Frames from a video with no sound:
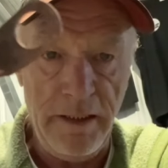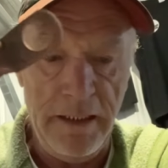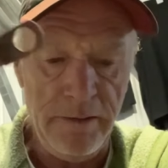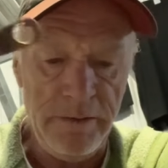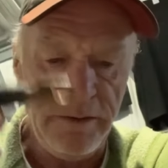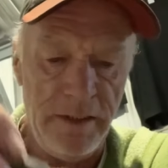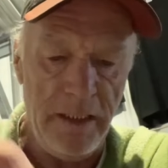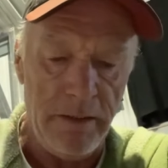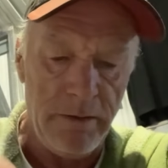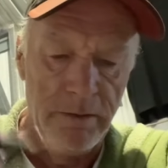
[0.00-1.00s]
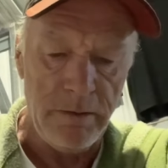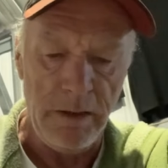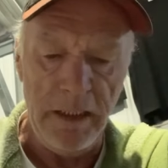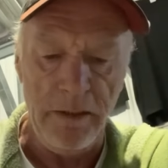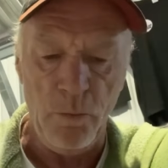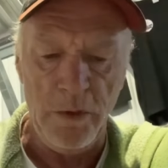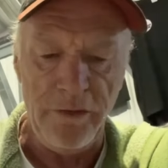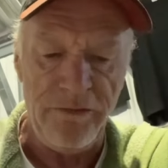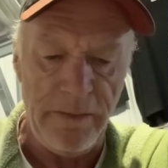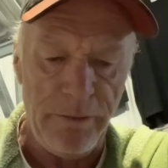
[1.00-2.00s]
ends together in one
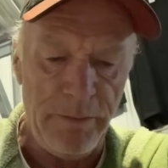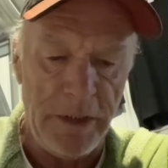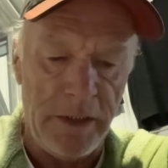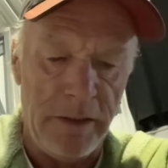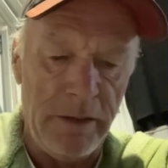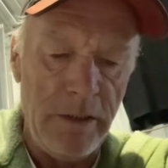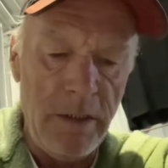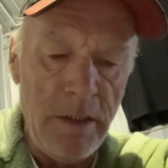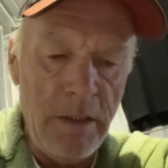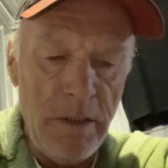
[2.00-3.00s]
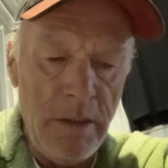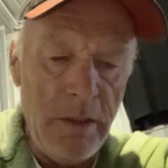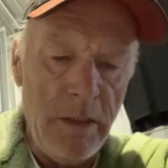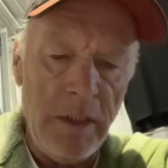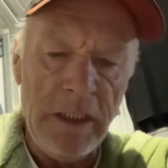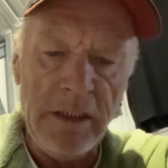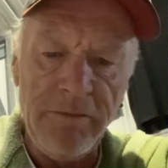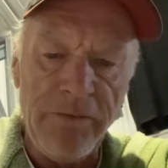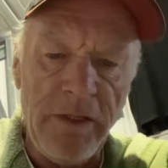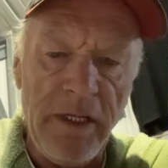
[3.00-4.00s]
separate bucket. And then
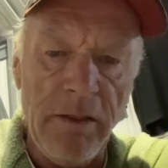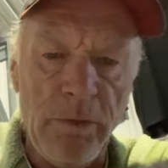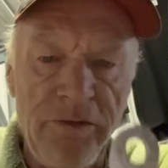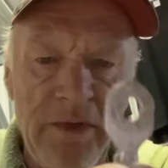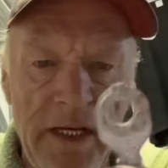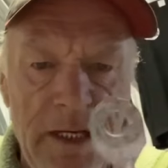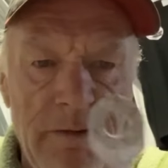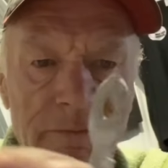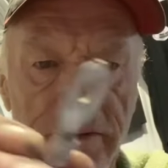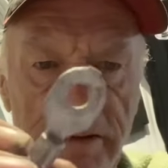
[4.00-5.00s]
for the other ones that have